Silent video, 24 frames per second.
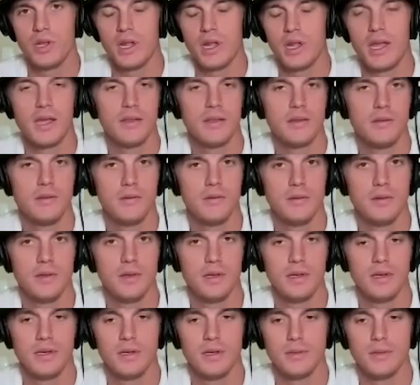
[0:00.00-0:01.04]
And I
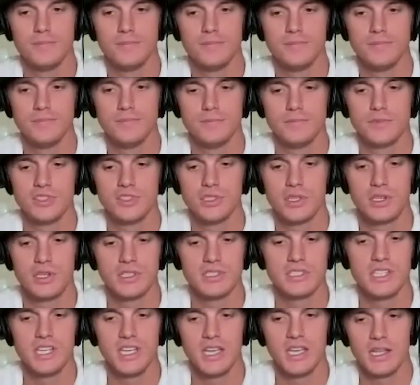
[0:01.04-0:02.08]
um,
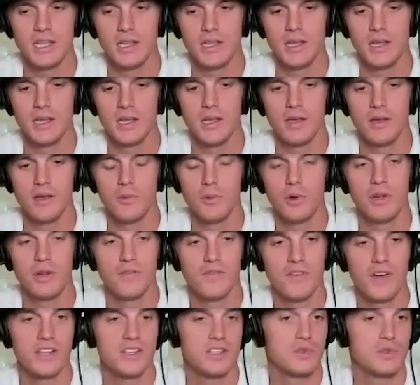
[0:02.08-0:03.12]
started singing, uh, What
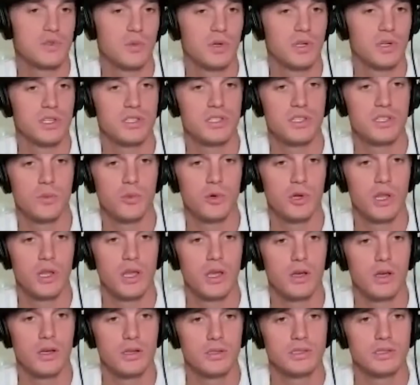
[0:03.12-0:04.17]
If I Just Wanted Someone
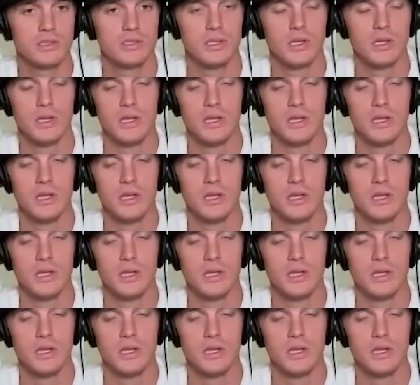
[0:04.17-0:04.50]
Else,